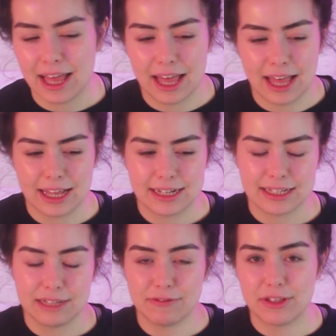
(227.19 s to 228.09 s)
And
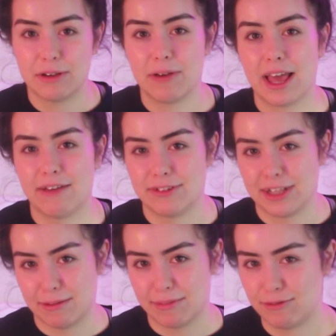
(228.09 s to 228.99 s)
even though I have
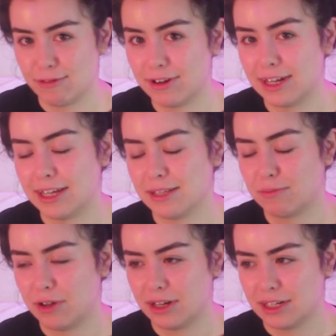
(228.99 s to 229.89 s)
done that before and it has
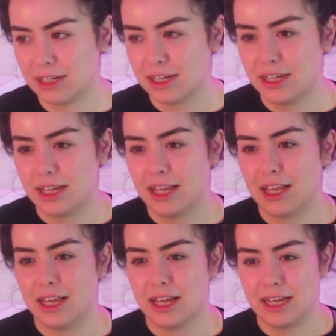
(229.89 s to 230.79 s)
worked,
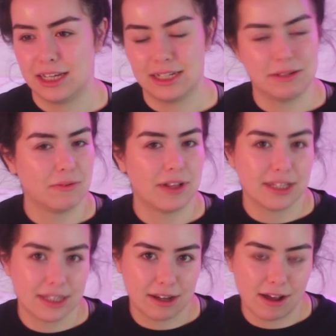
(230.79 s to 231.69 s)
it didn't work
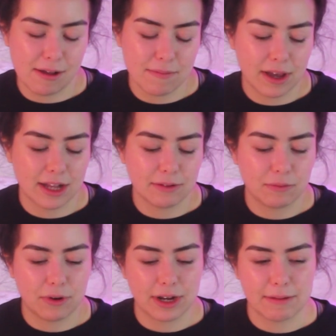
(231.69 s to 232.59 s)
this time. And
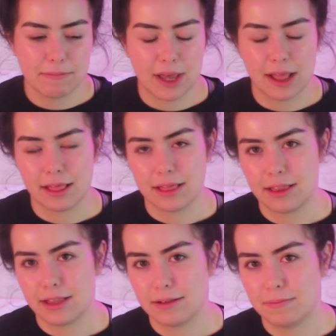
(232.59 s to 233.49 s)
what it meant,
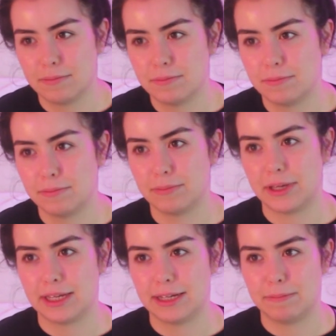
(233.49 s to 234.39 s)

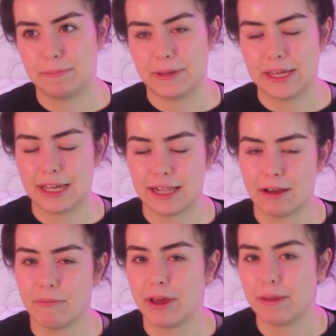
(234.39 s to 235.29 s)
me being
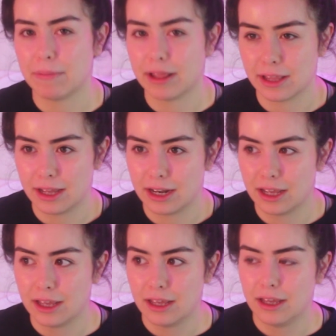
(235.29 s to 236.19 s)
that way, meant that
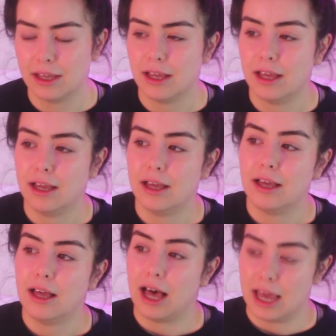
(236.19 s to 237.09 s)

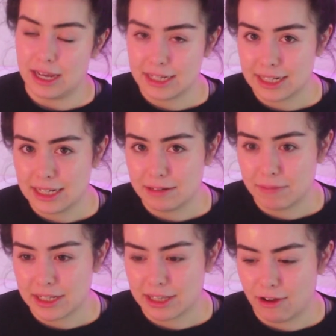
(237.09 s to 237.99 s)
I isolated
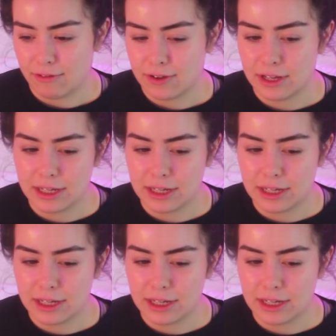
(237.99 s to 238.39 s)
myself.